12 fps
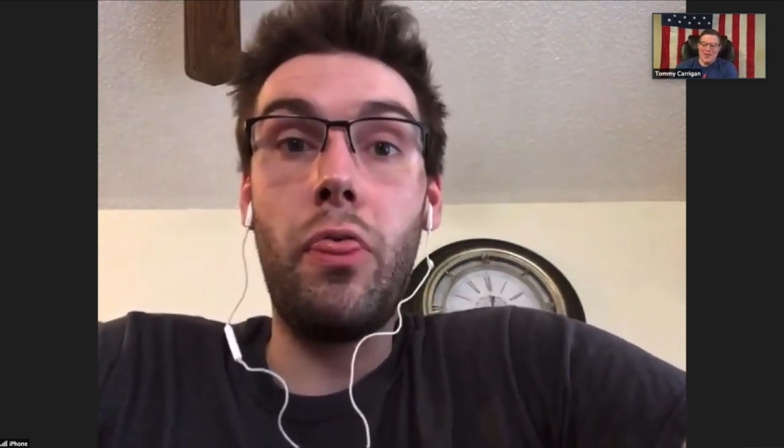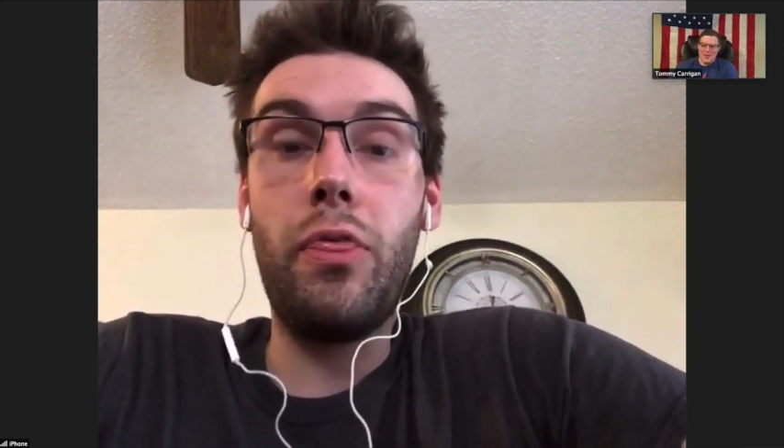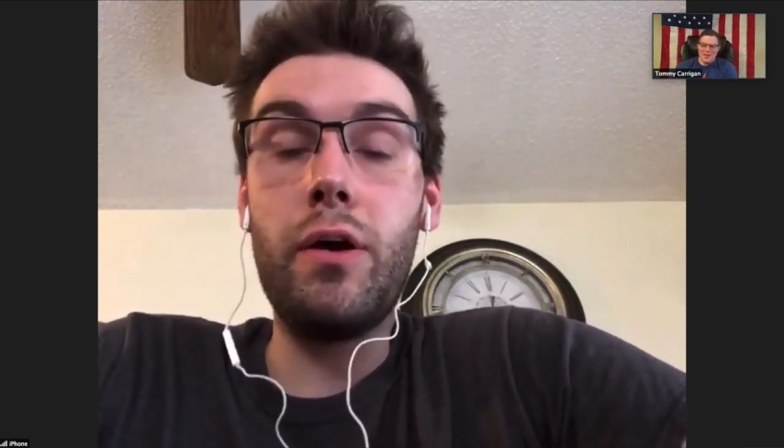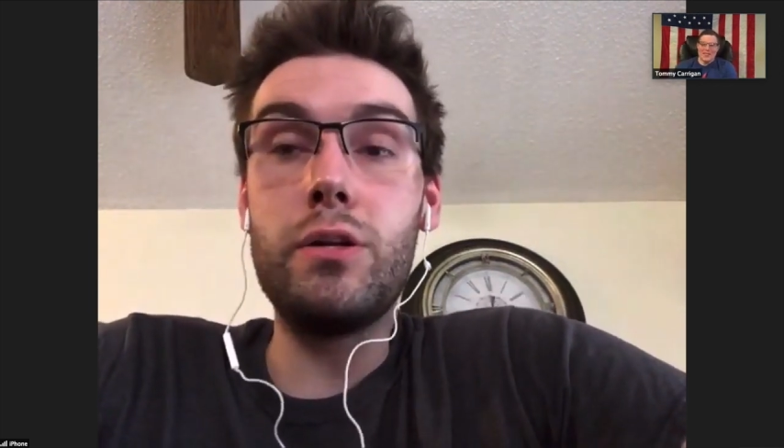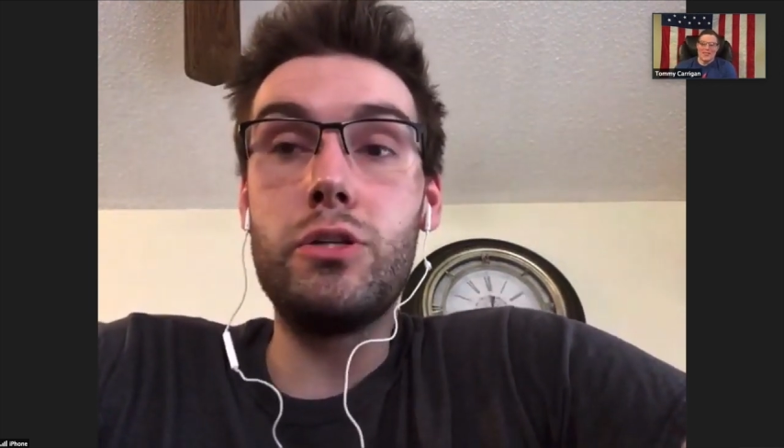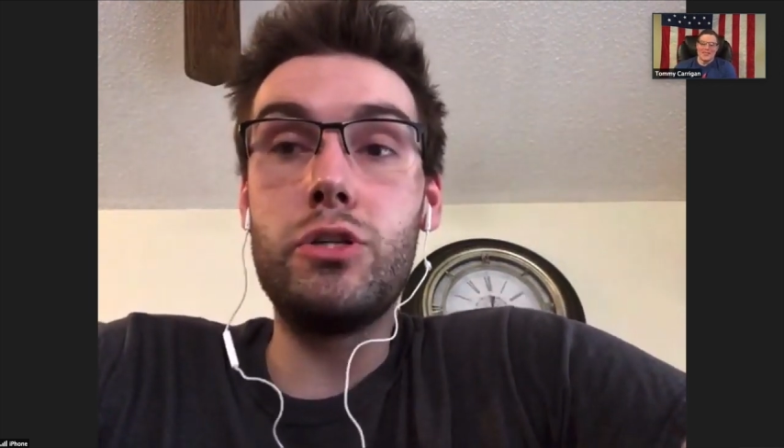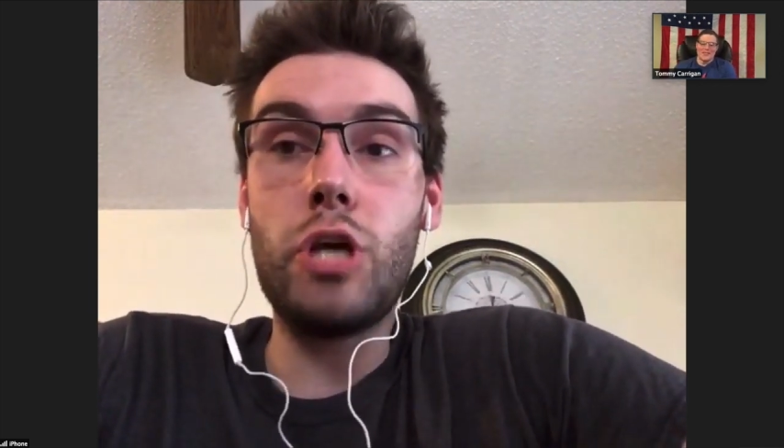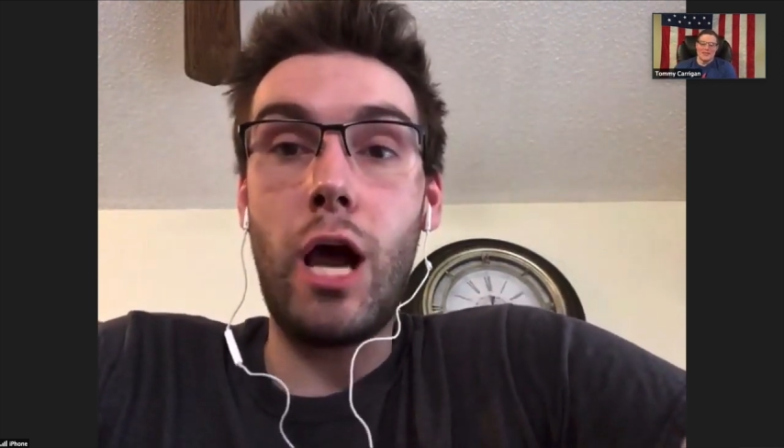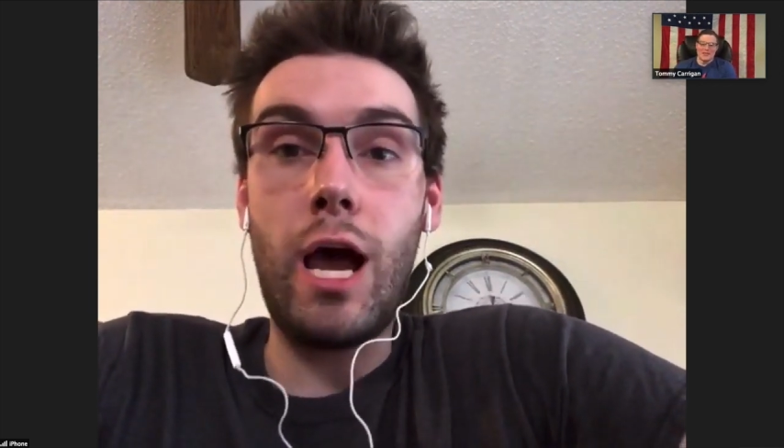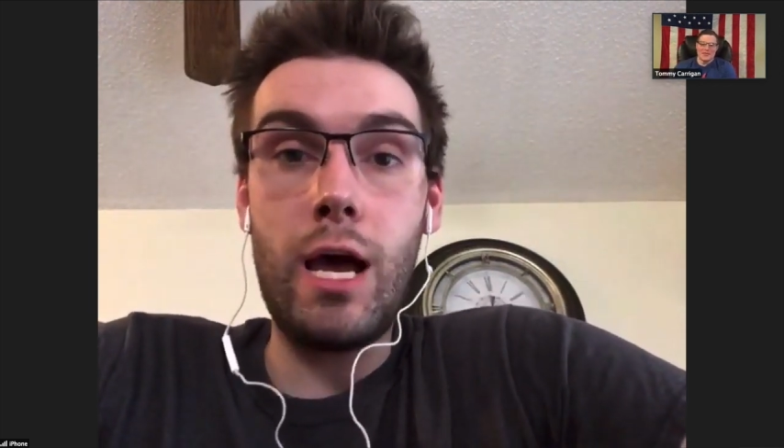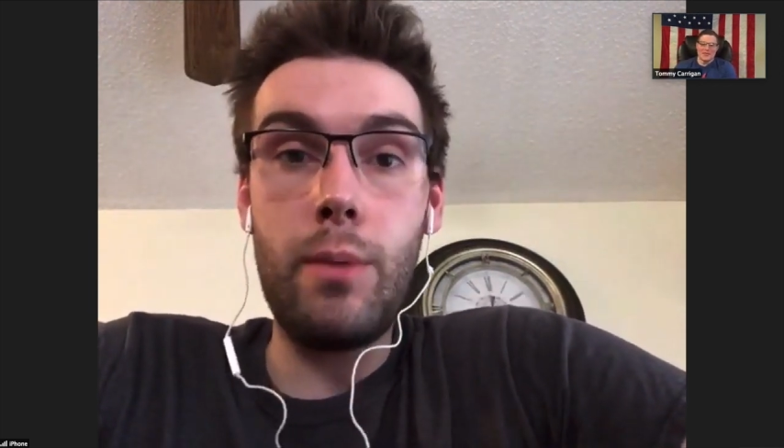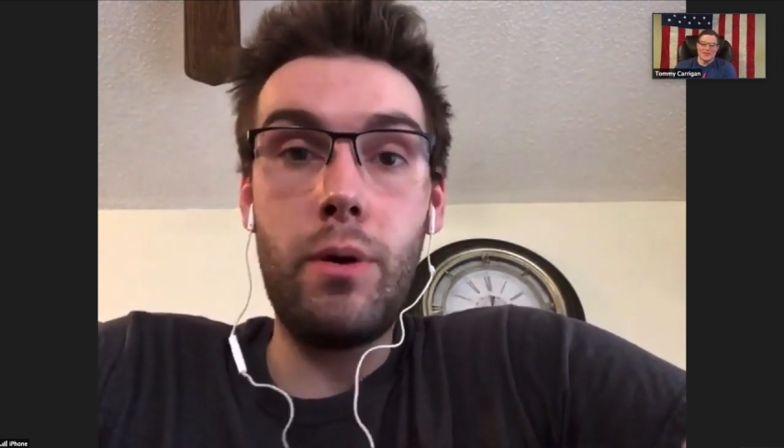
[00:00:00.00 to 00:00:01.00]
the
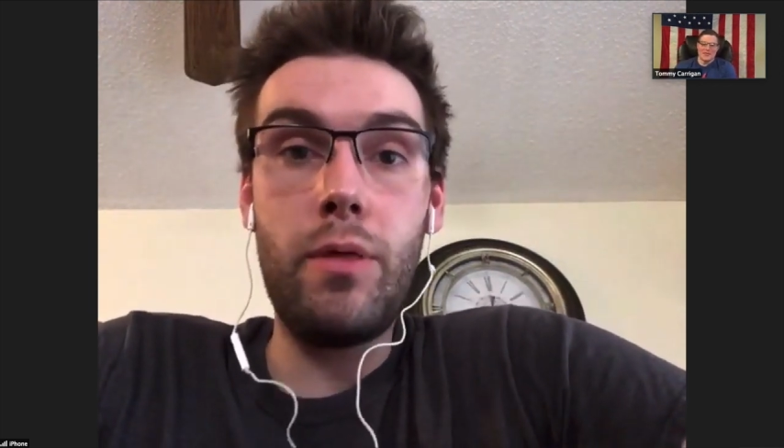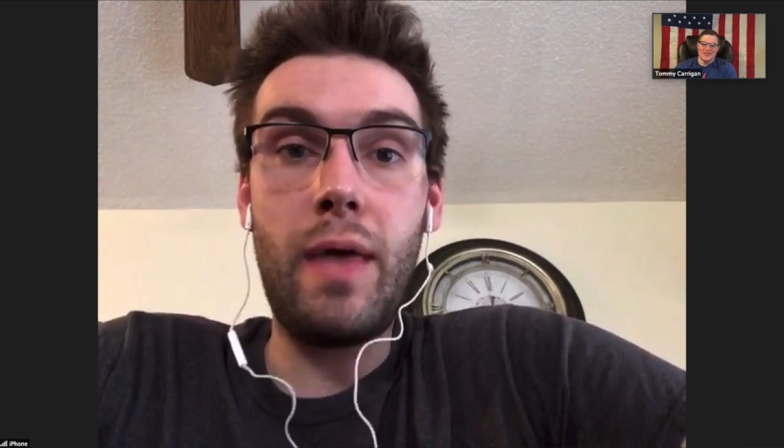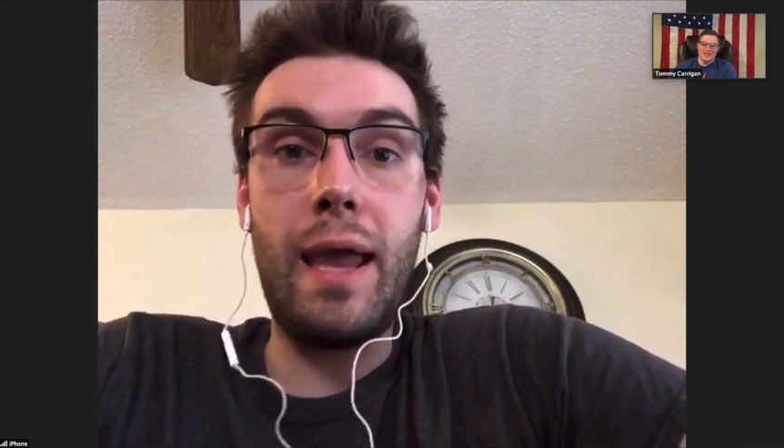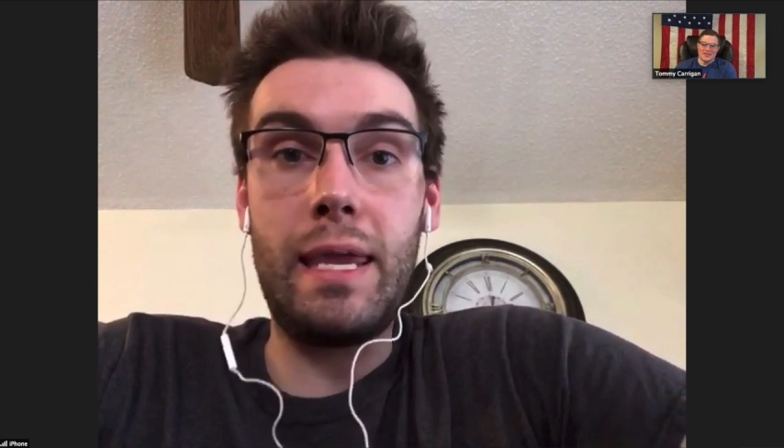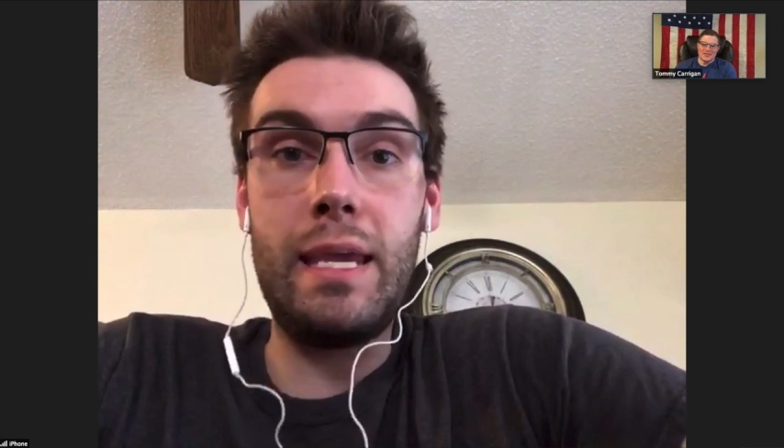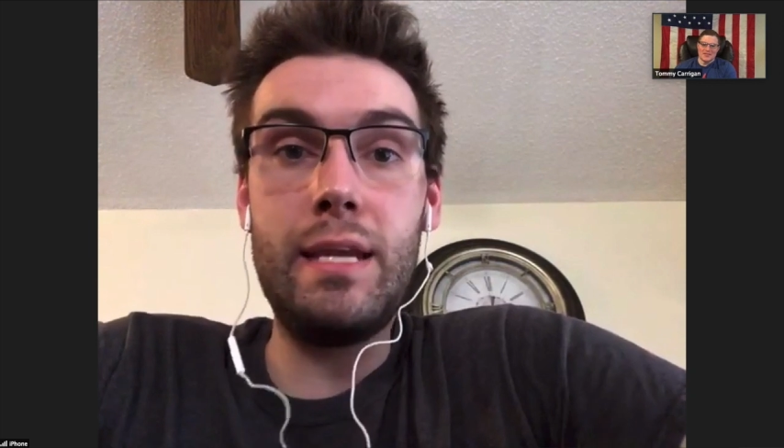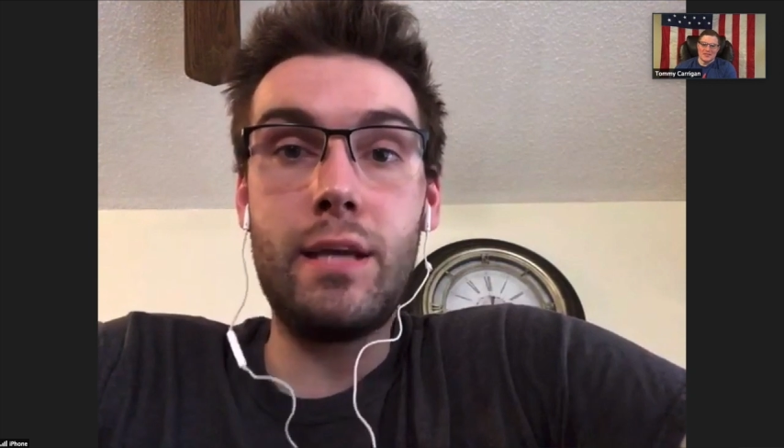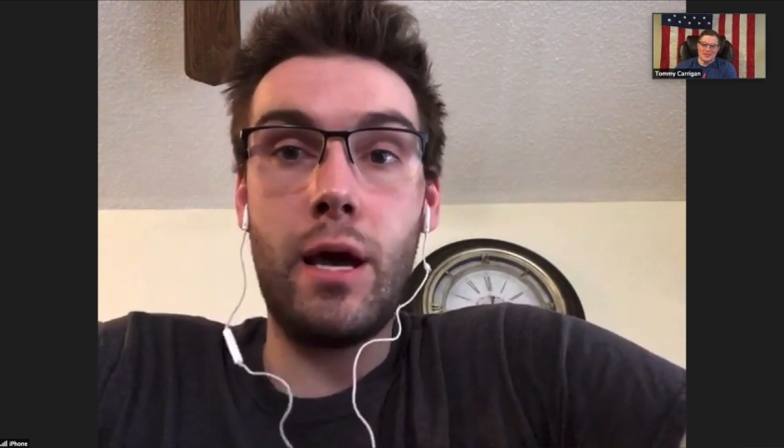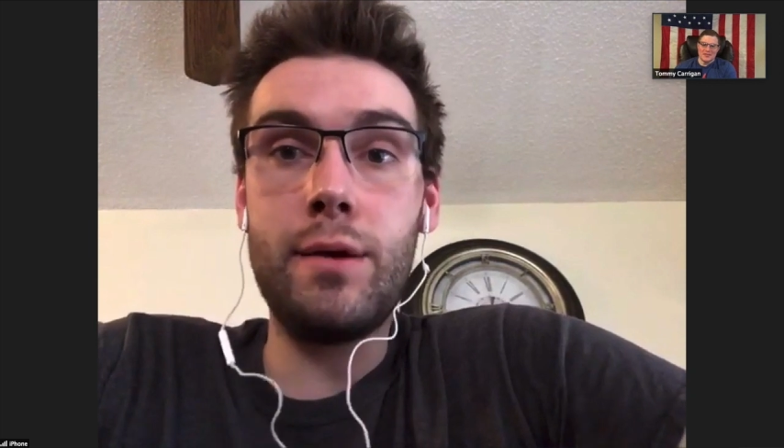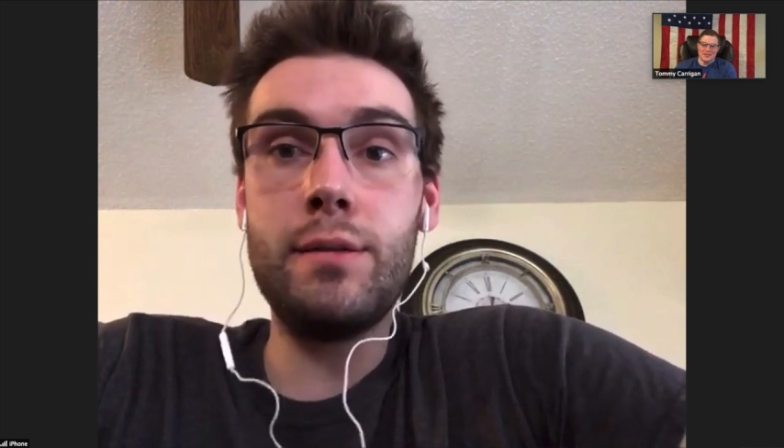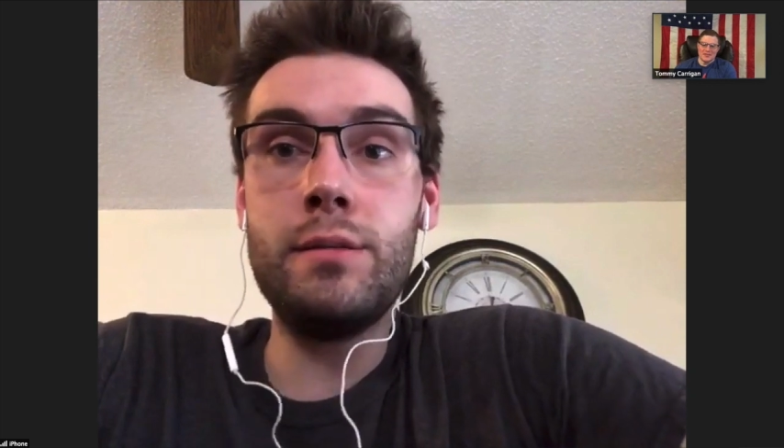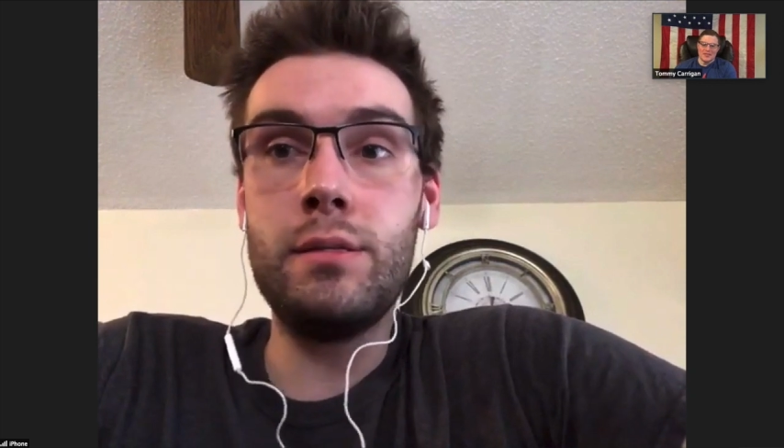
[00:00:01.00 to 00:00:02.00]
job that he
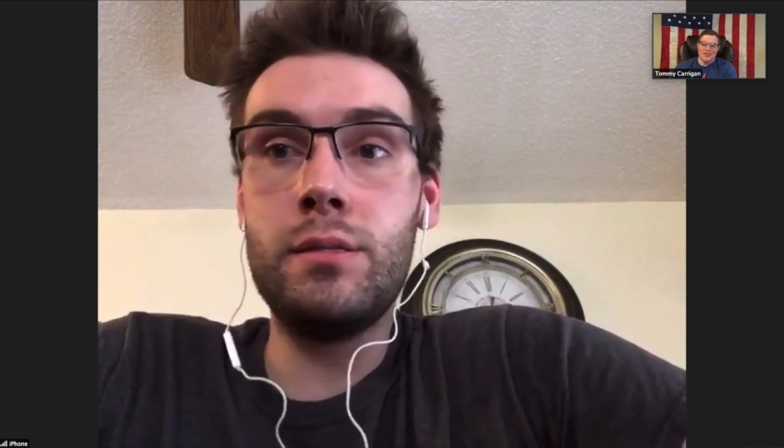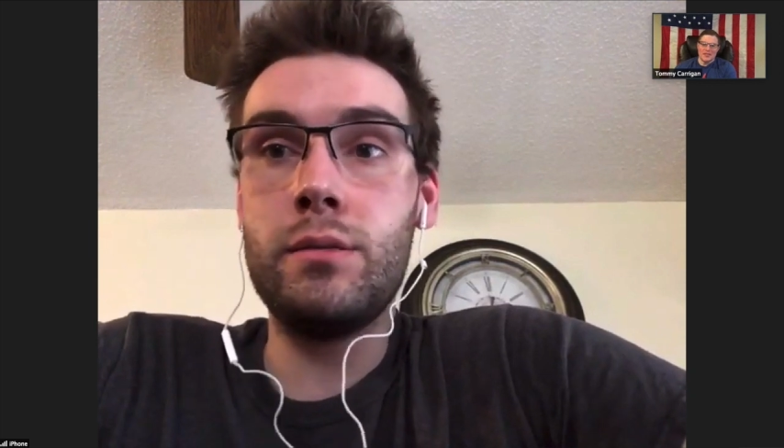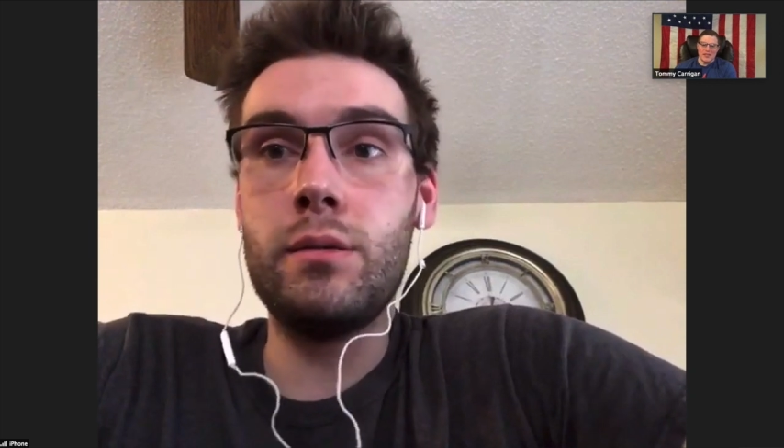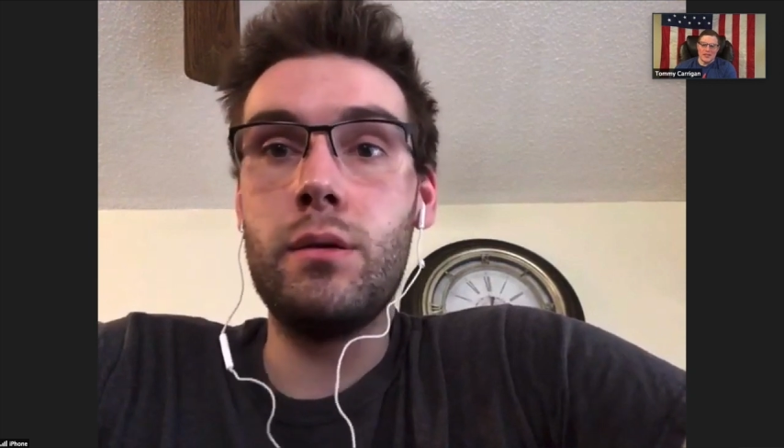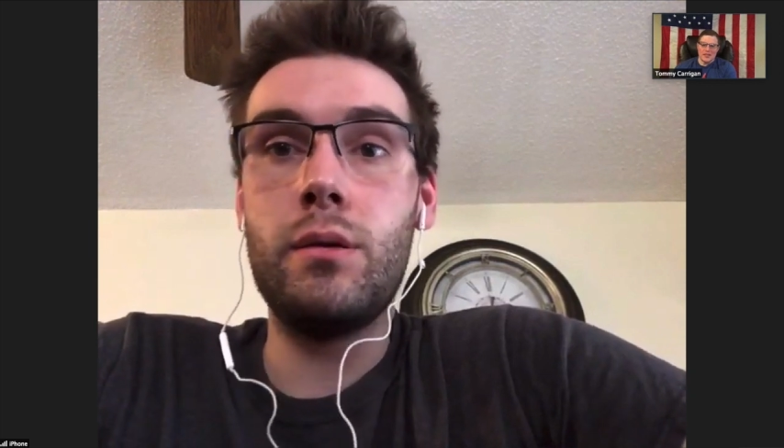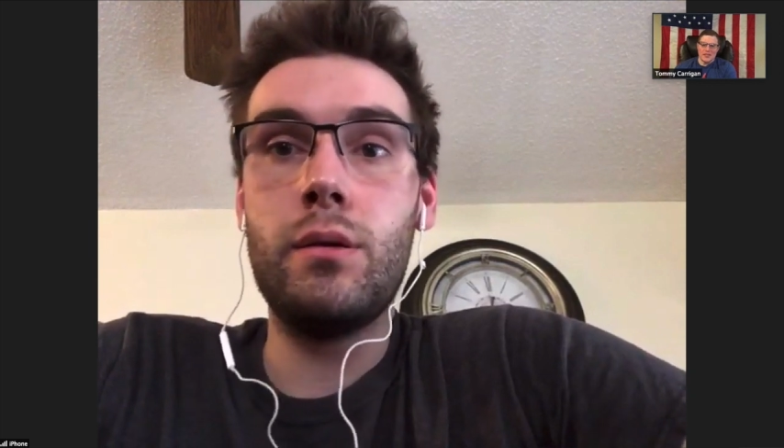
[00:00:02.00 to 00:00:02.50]
does